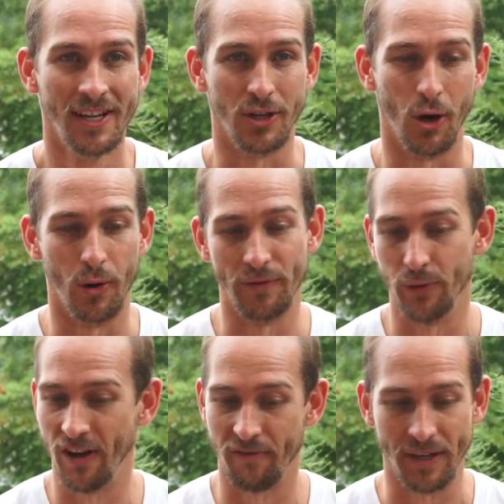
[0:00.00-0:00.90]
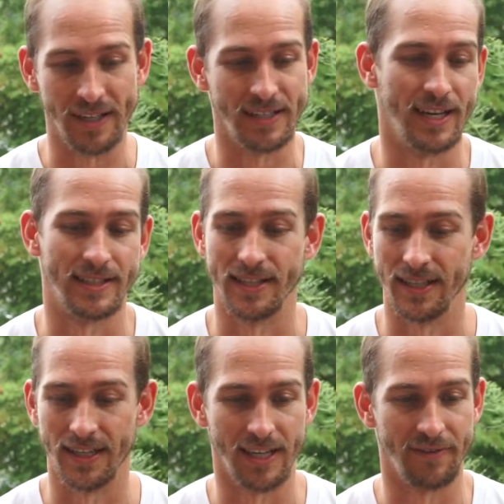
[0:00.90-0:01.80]
So if you have
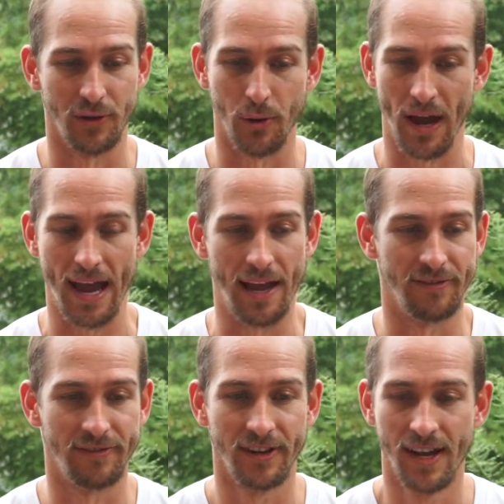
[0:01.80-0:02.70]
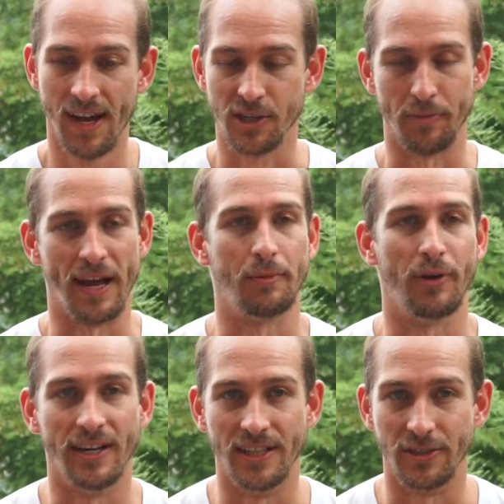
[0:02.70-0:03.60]
PTSD, if you have traumatic
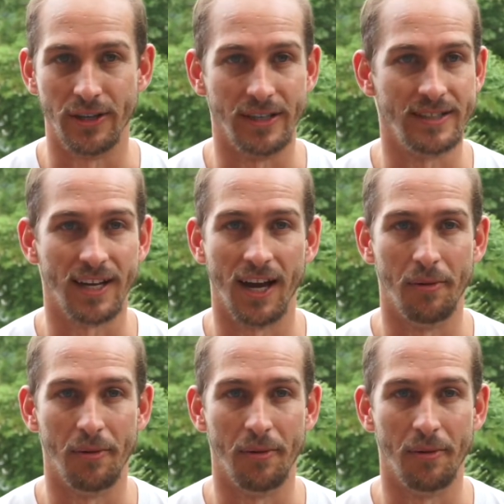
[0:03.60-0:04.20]
brain injuries,